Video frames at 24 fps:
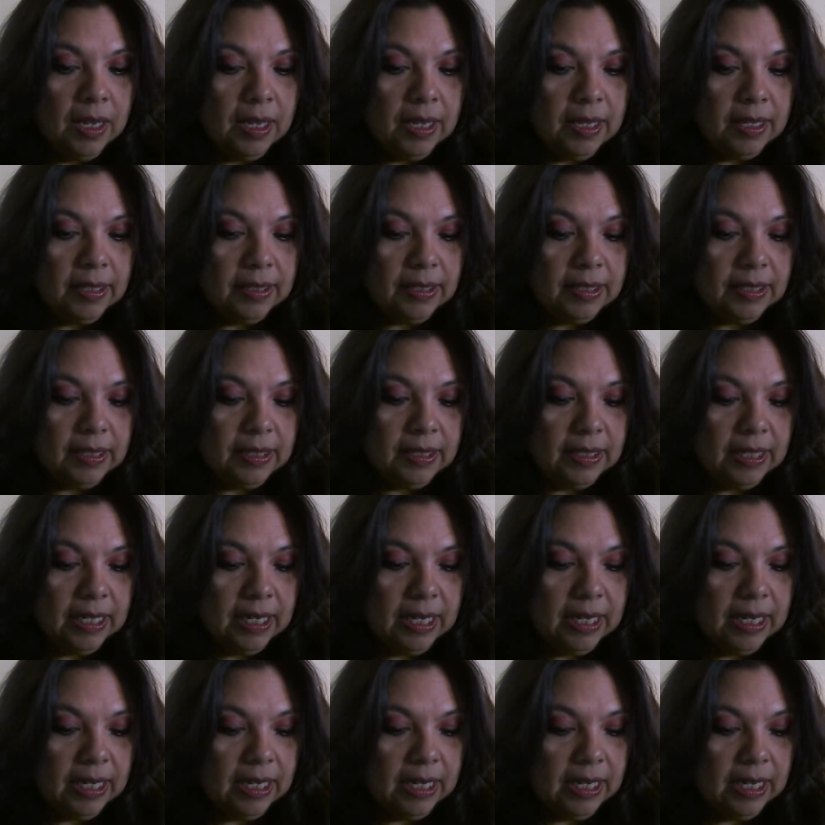Let's
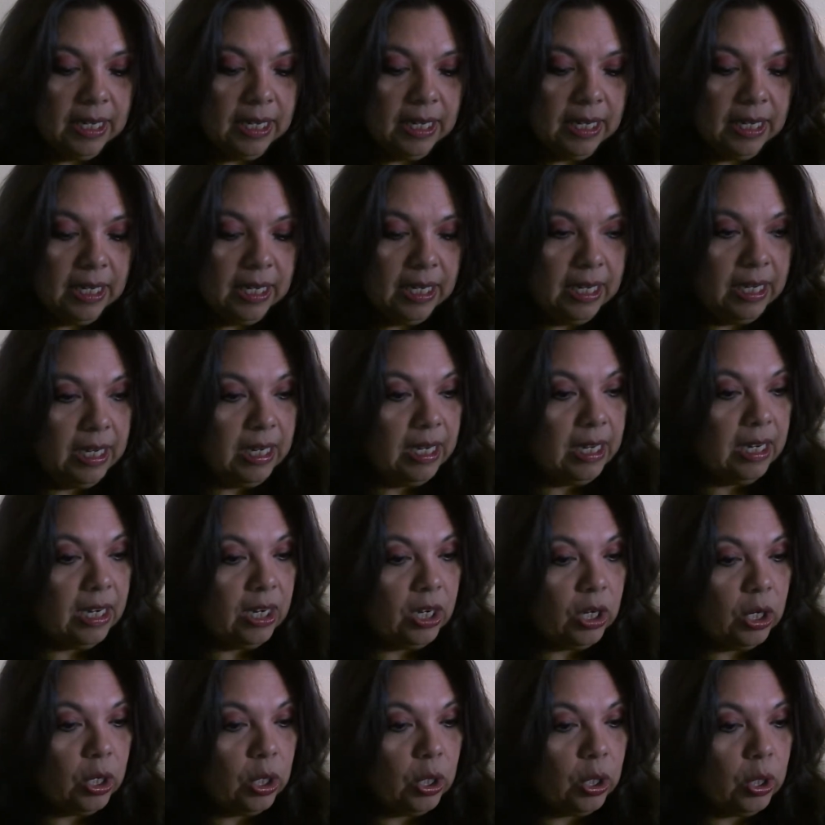see
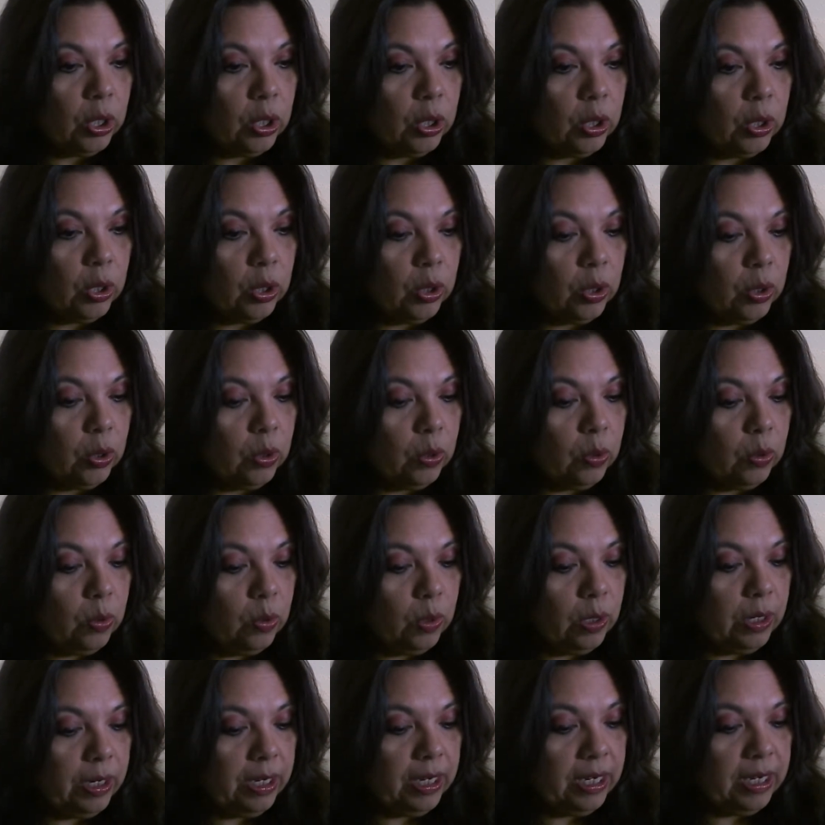here
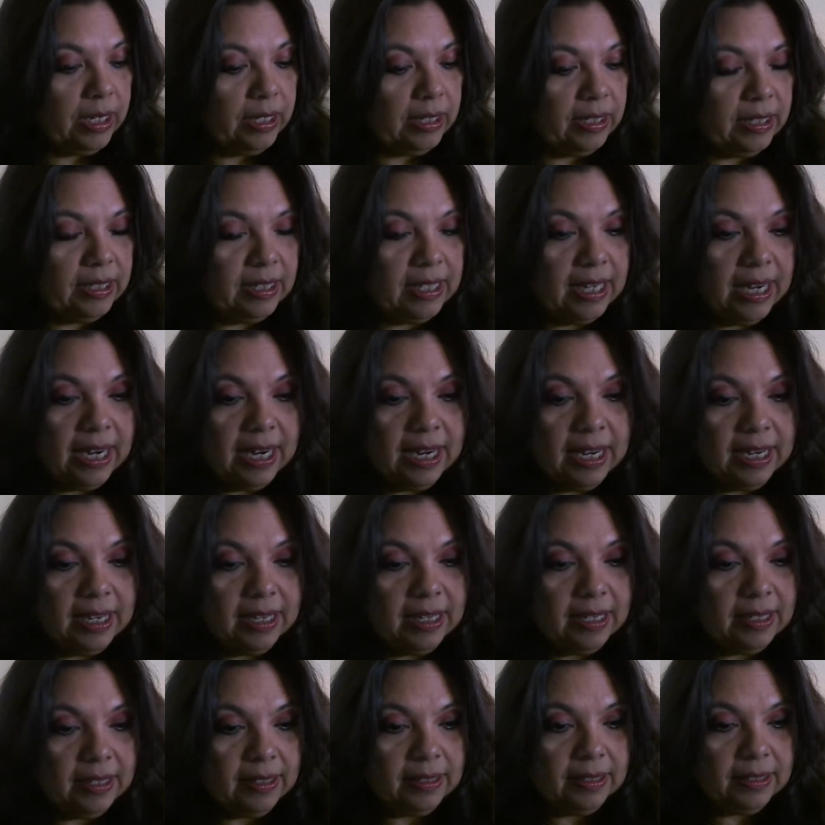what it
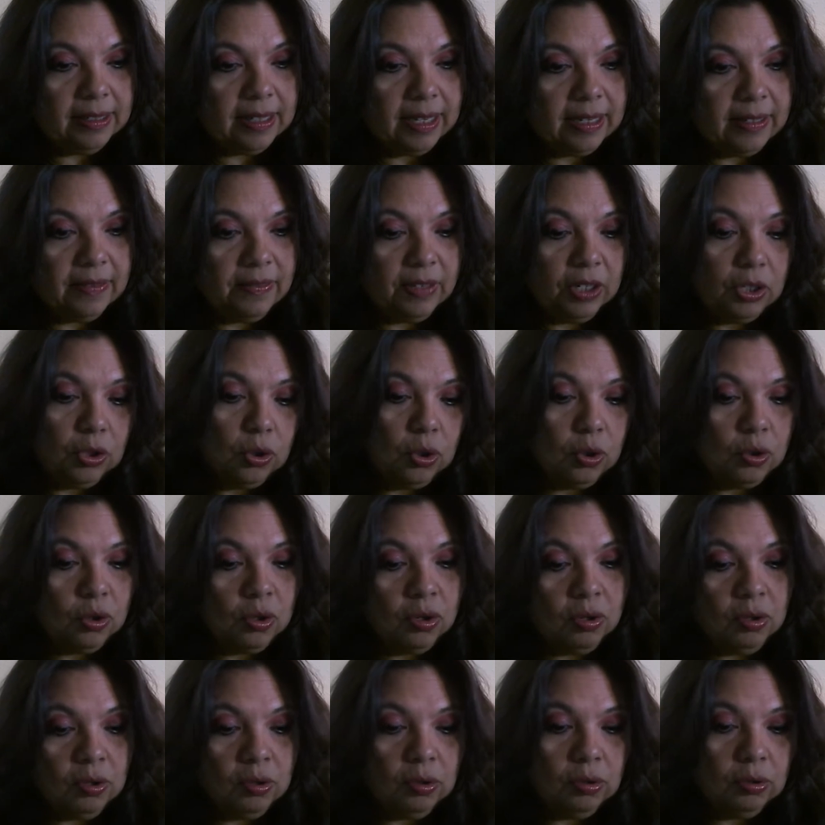says. Scientific
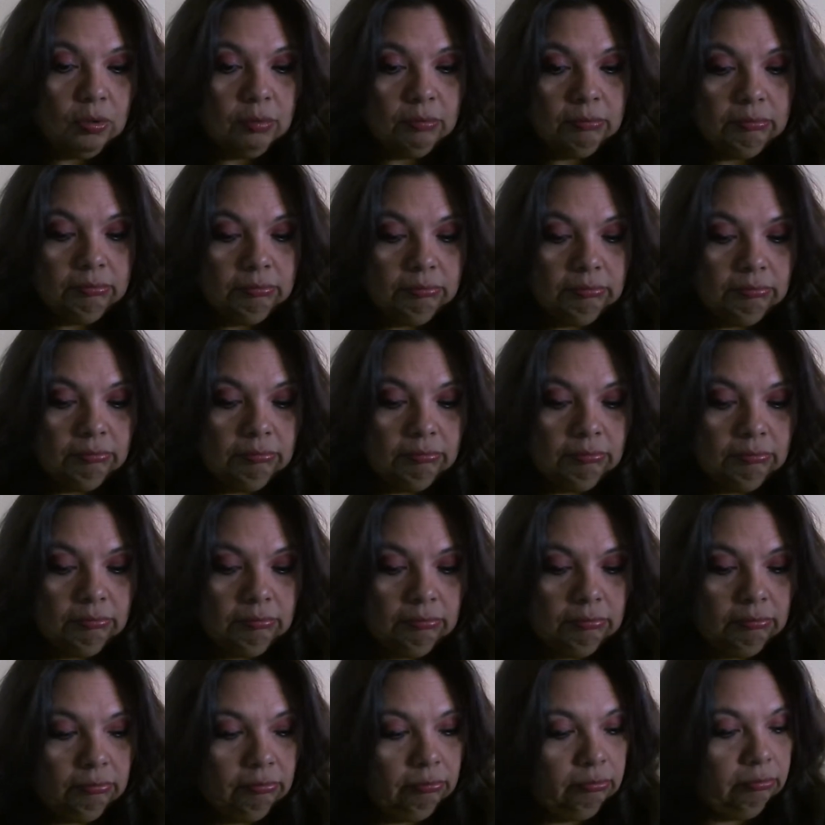journal.
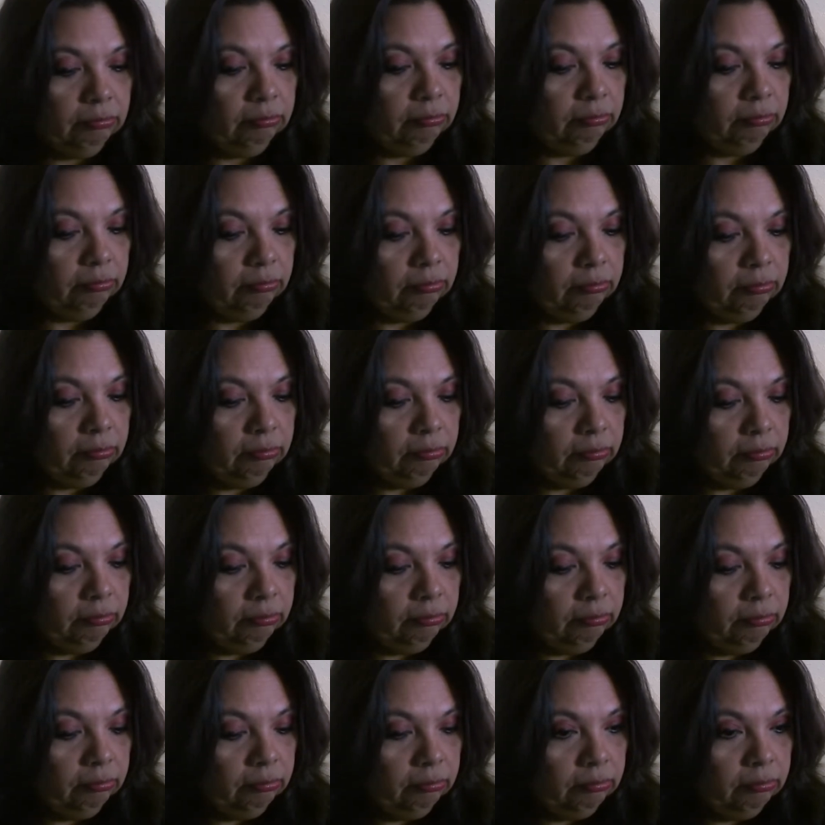Hmm.
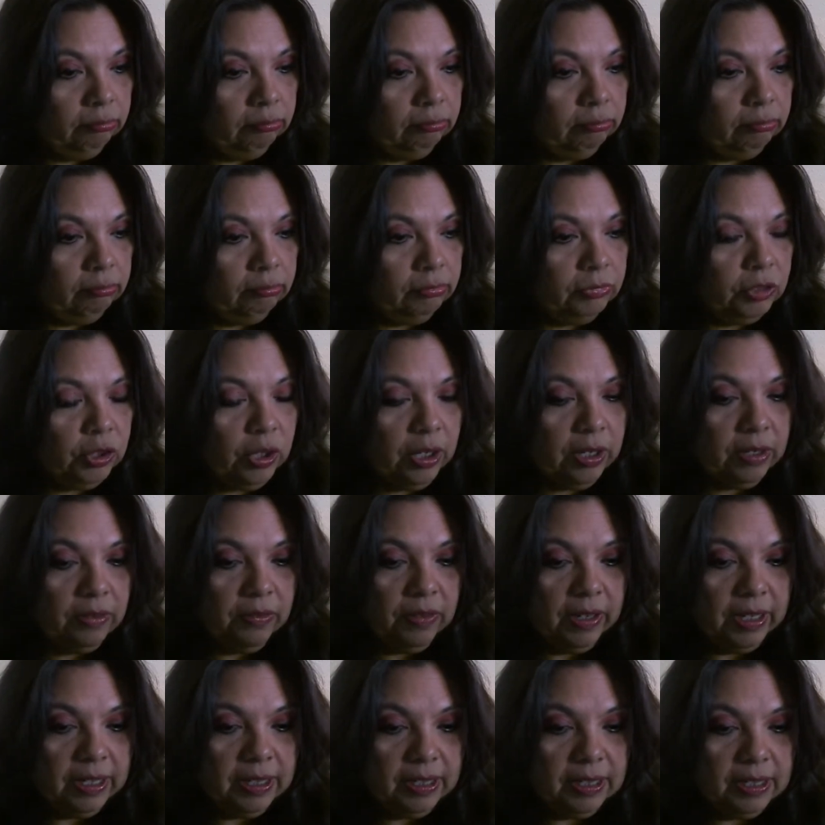Trying to
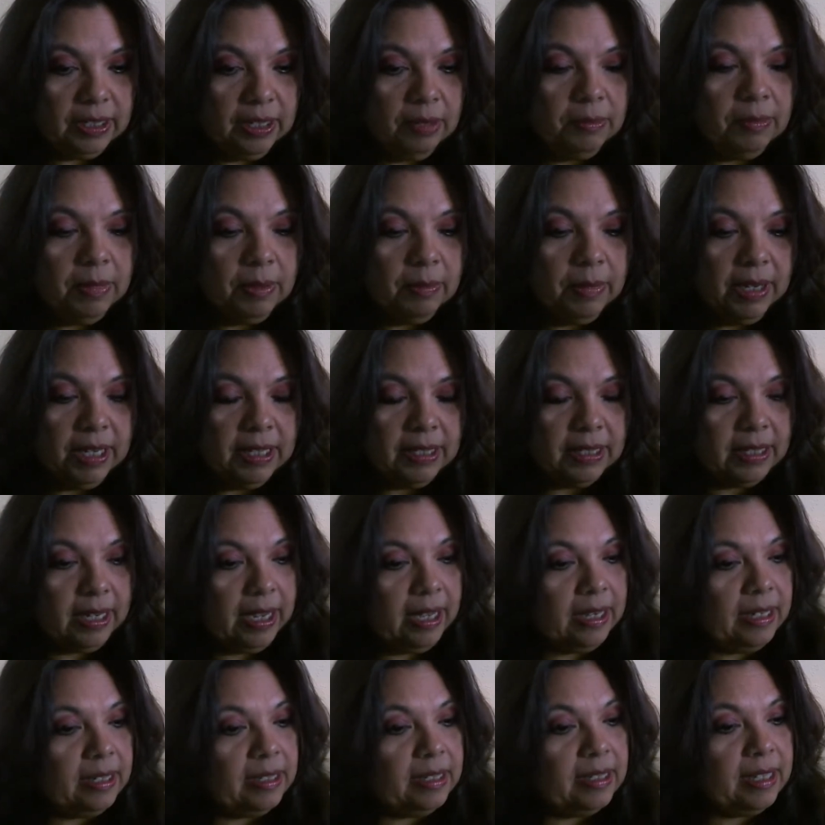find something that makes
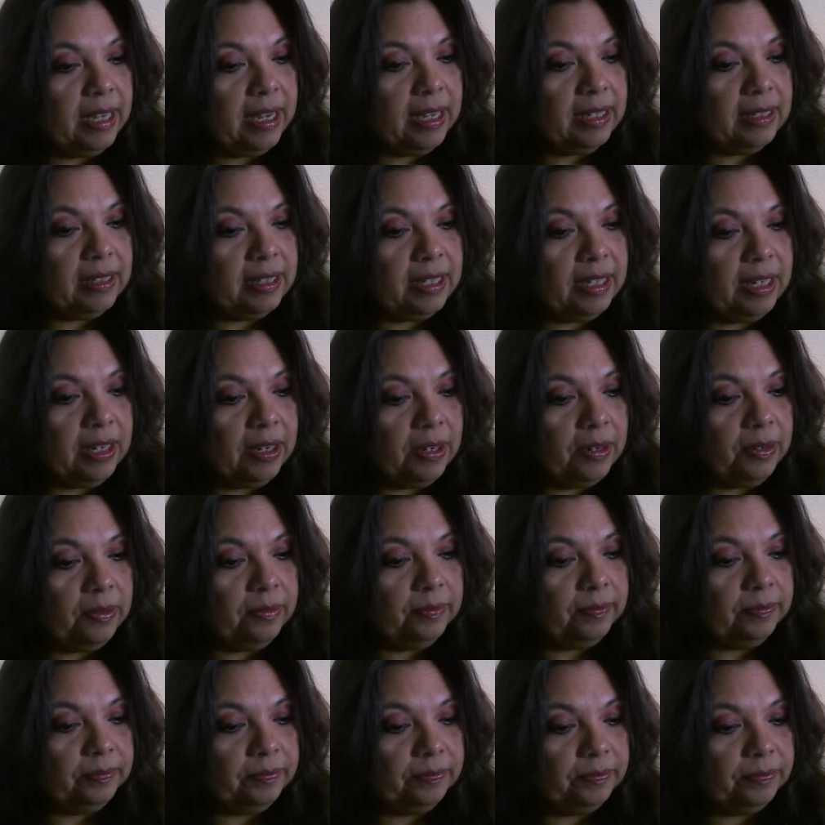kind of sense here.